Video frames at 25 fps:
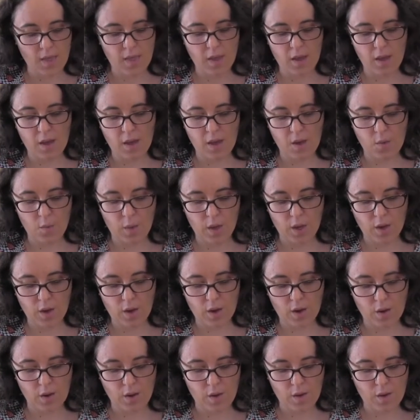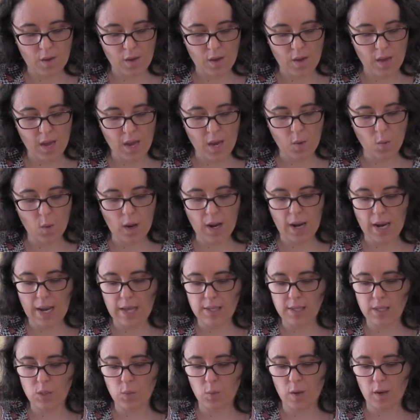There we go. And one
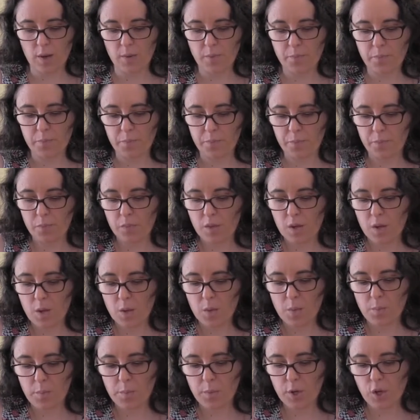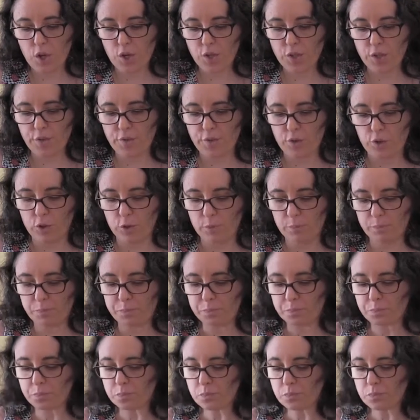last one. Beautiful.